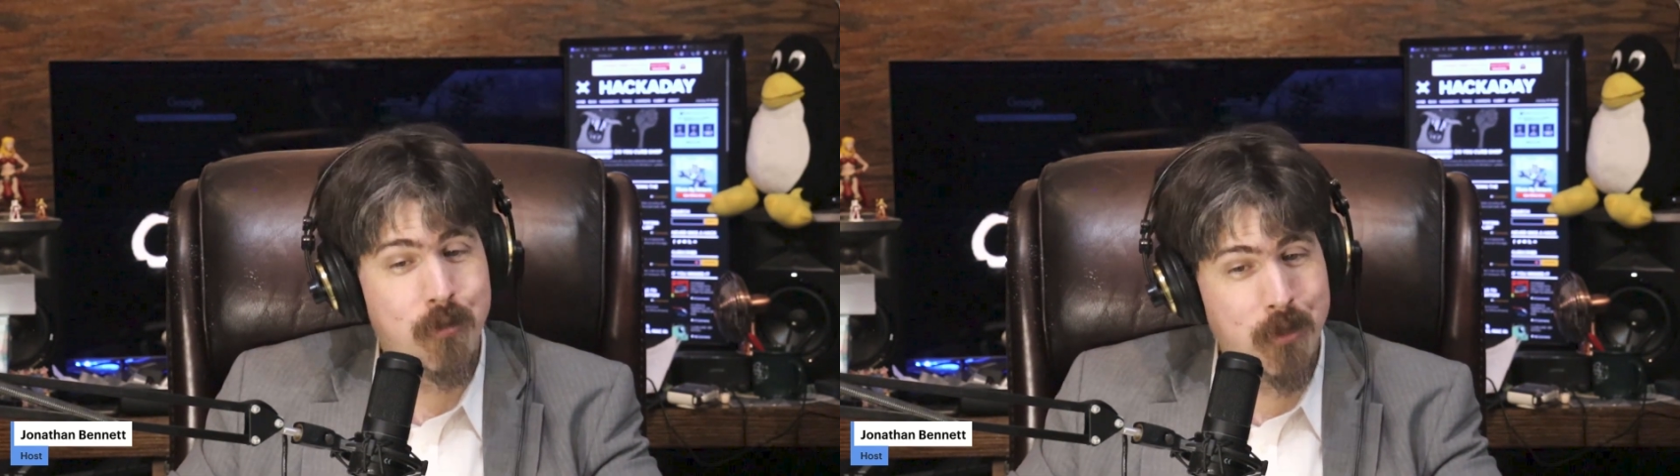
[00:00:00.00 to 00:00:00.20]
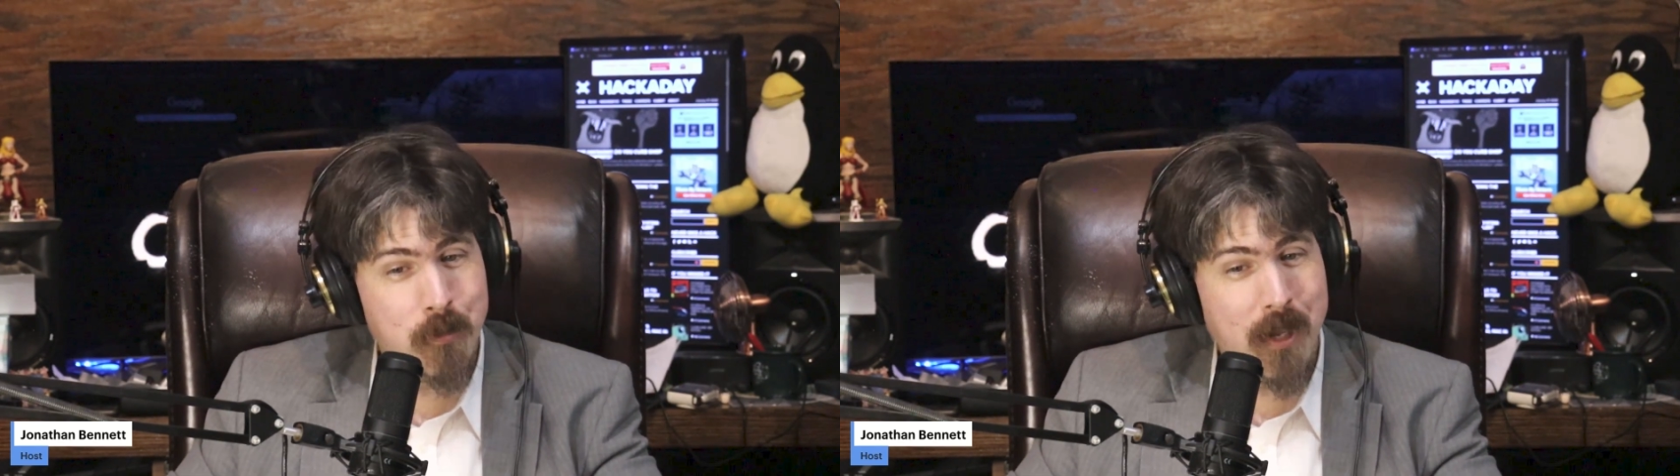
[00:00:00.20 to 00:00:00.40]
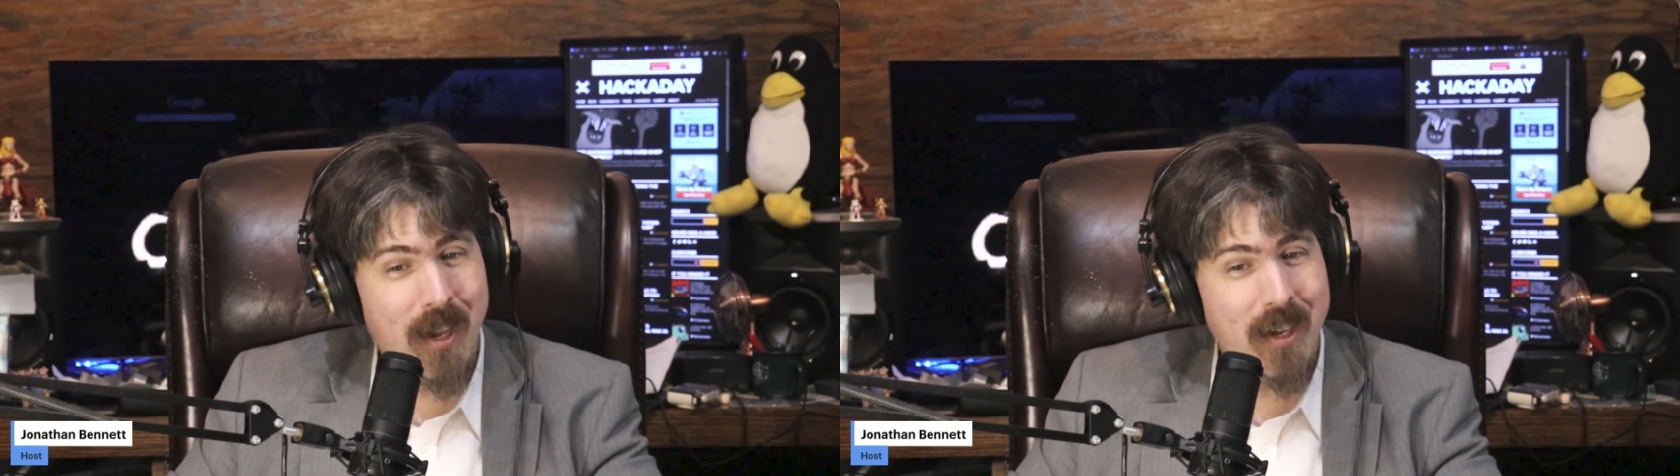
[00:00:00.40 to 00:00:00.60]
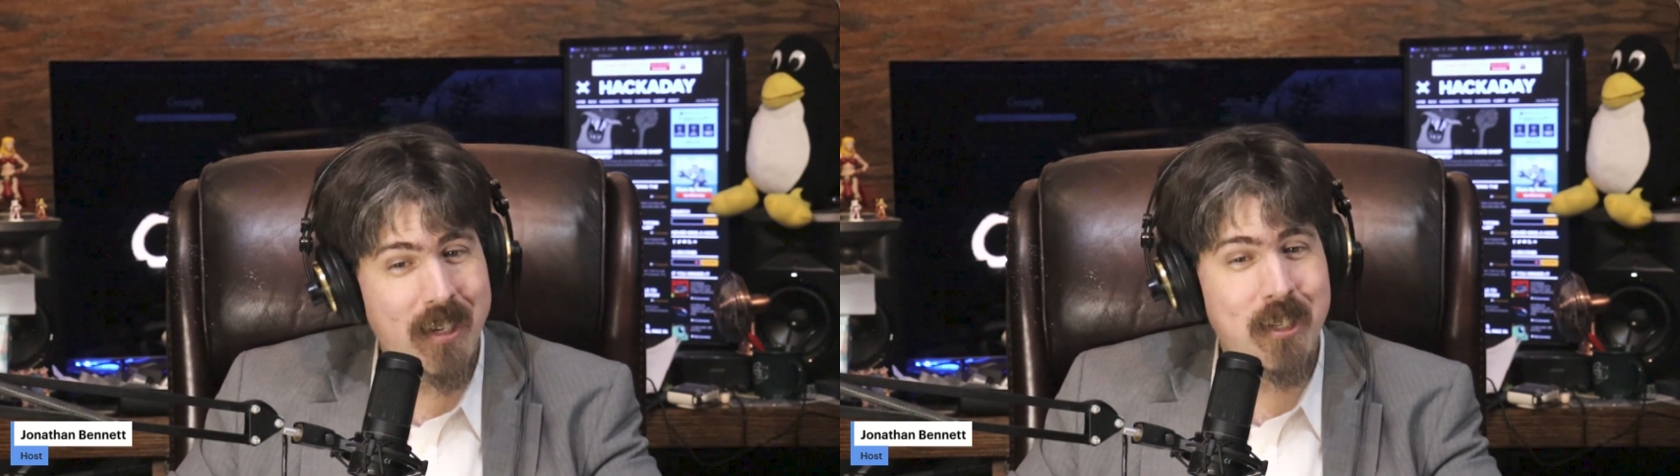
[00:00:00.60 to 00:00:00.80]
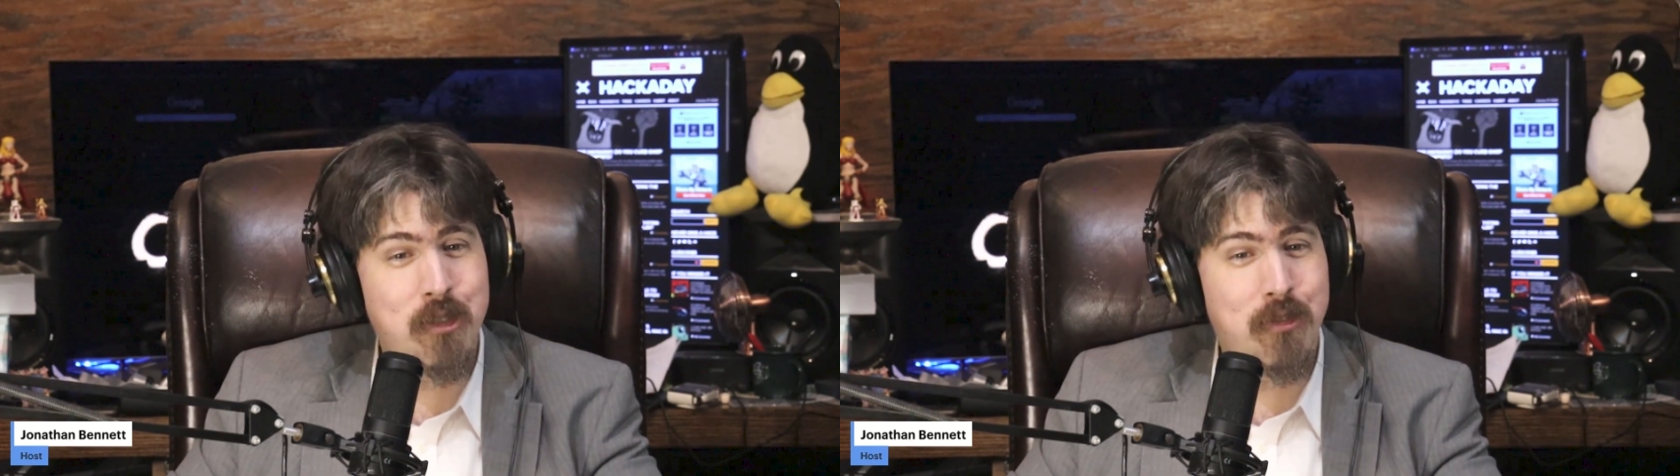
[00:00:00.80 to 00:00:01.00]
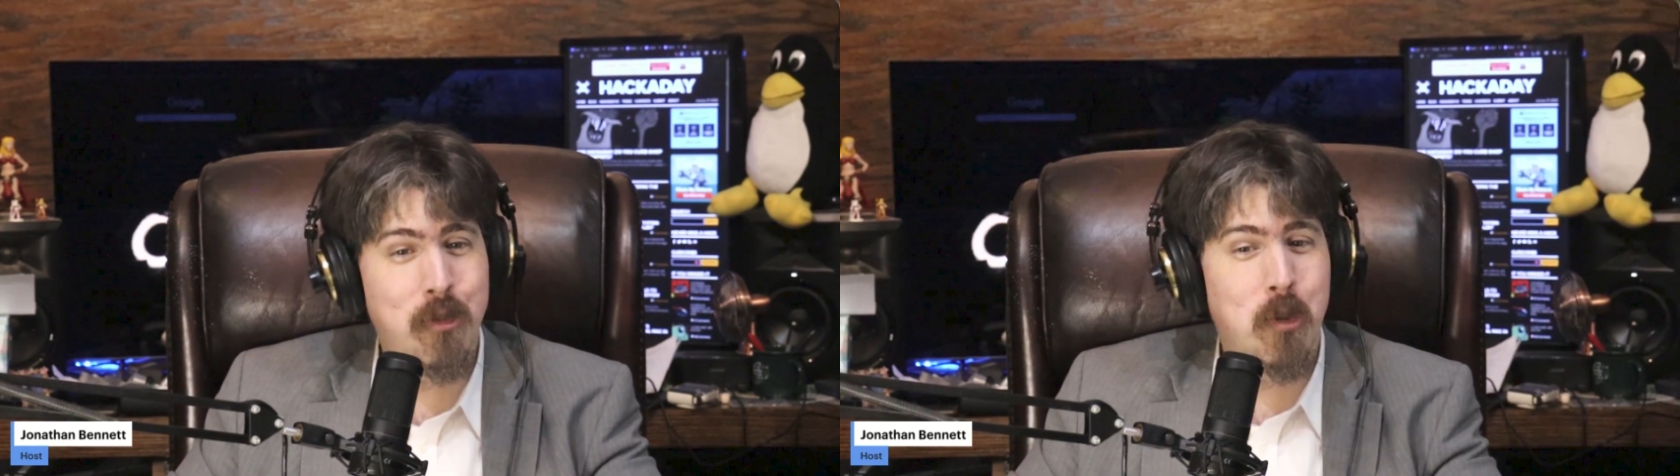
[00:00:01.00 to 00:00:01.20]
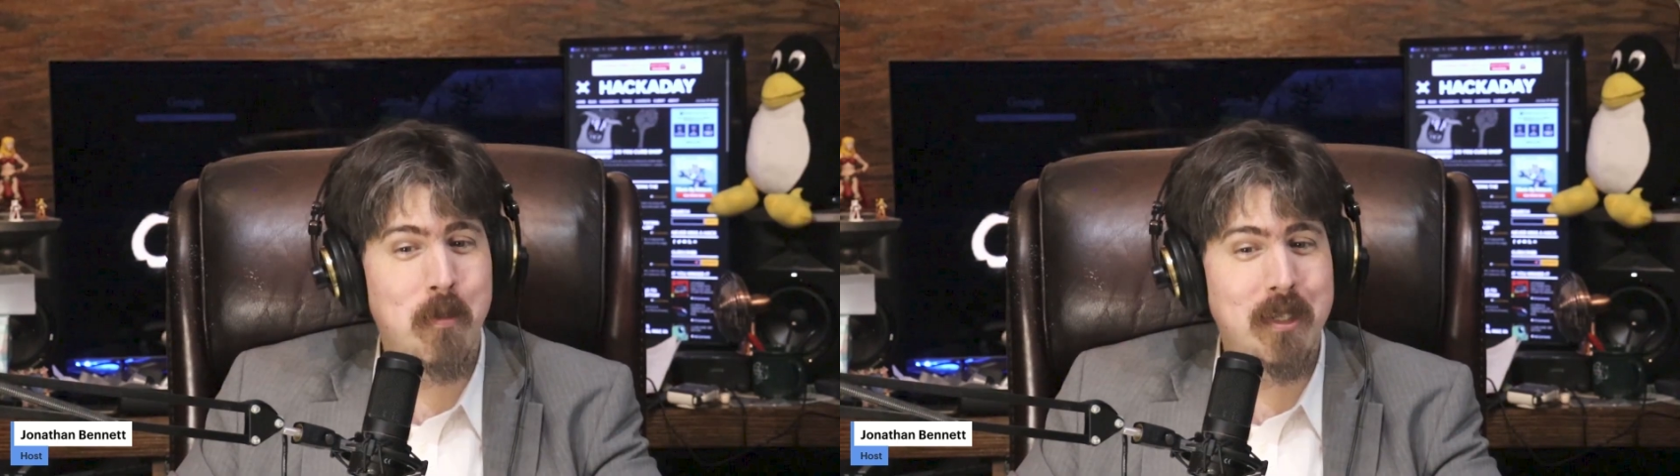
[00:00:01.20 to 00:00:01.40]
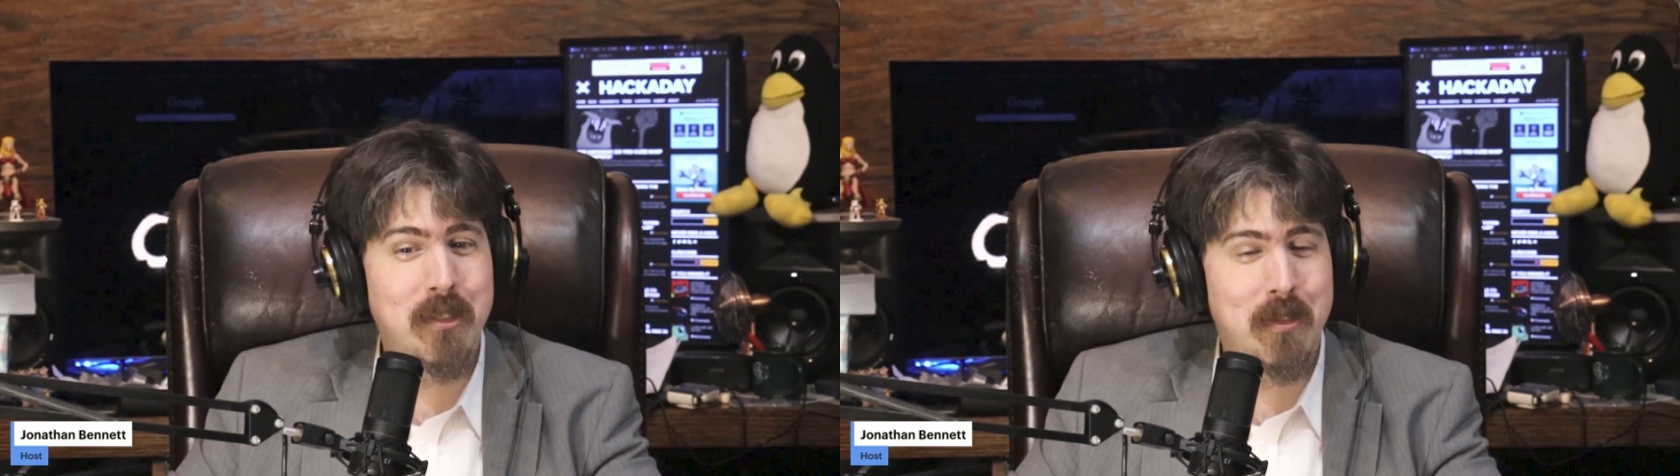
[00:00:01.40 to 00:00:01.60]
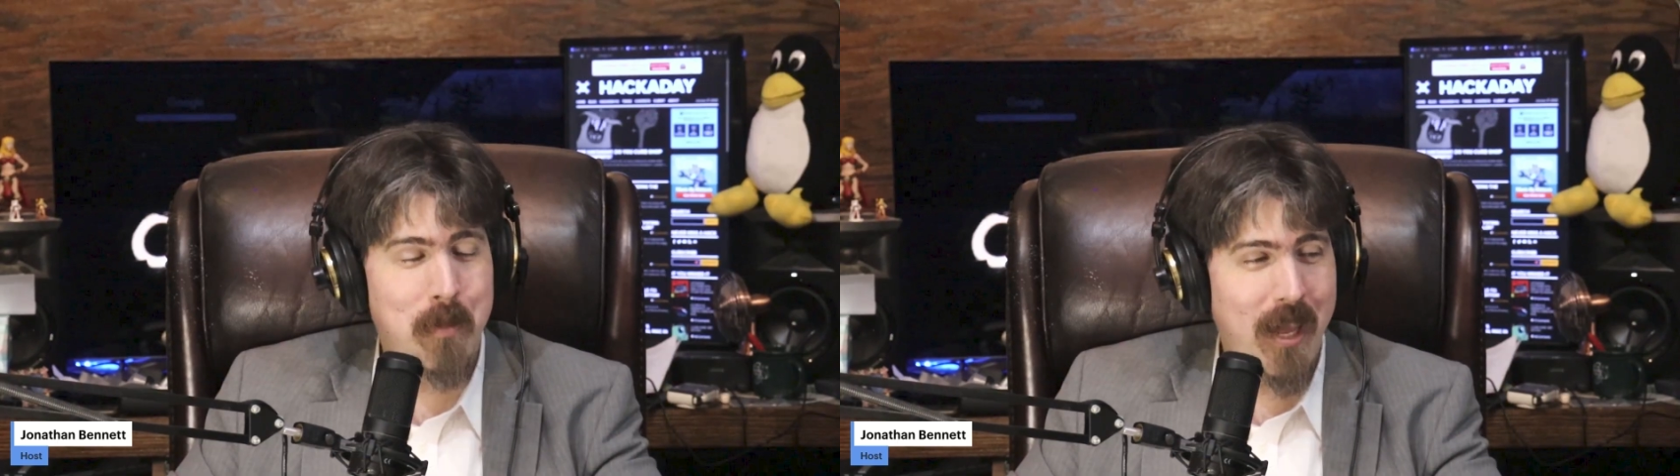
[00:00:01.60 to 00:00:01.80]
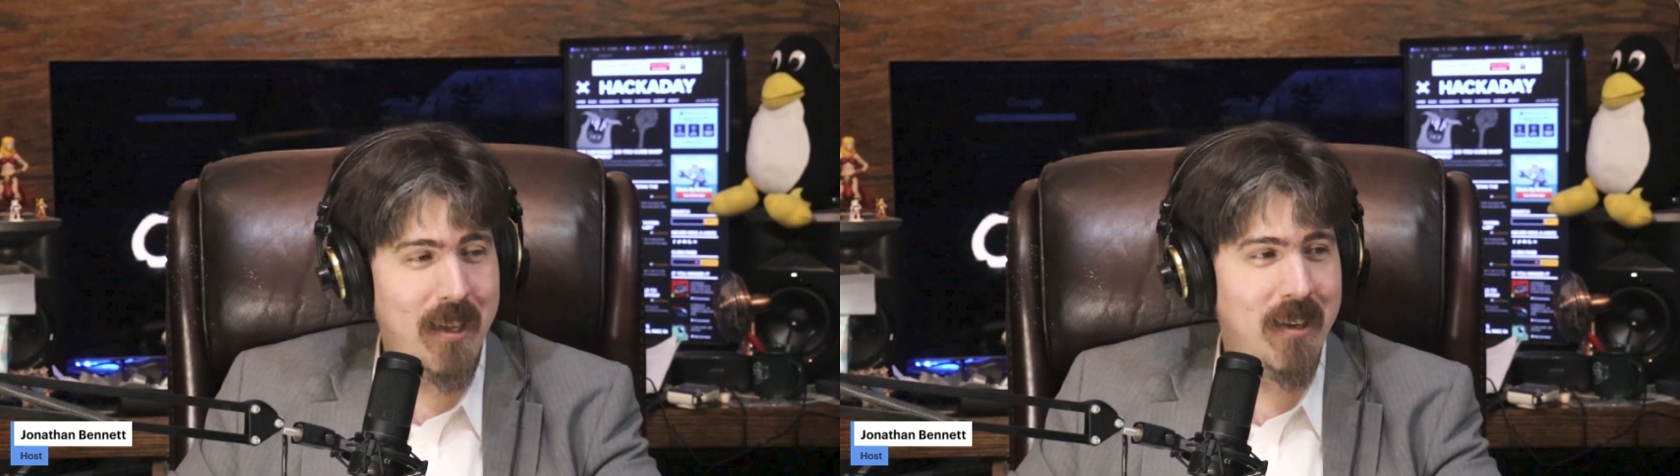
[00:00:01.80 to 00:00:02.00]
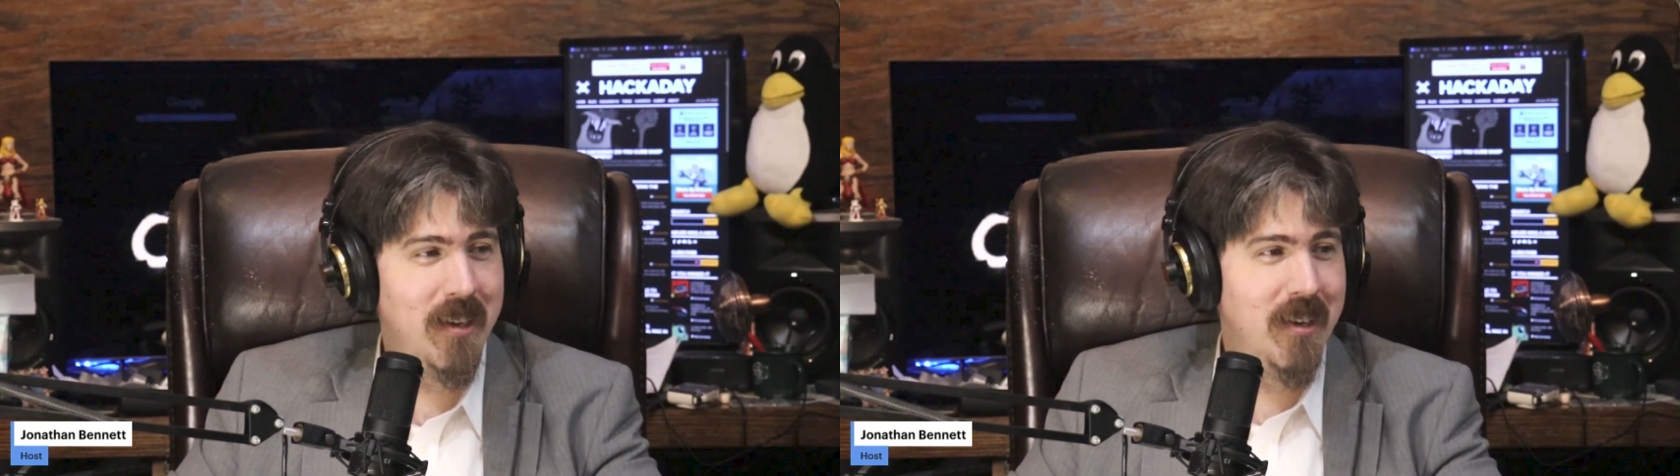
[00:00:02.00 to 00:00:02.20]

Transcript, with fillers: The Pi needs a few more months to bake